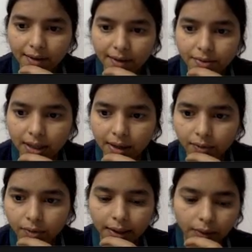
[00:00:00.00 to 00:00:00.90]
let me, we
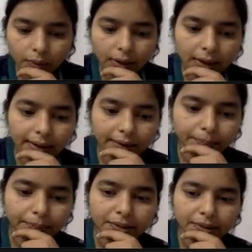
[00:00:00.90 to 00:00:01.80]
have saved
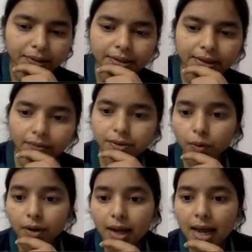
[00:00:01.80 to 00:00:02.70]
already. Okay, let
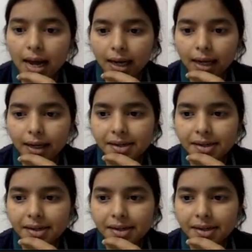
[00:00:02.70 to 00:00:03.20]
me save once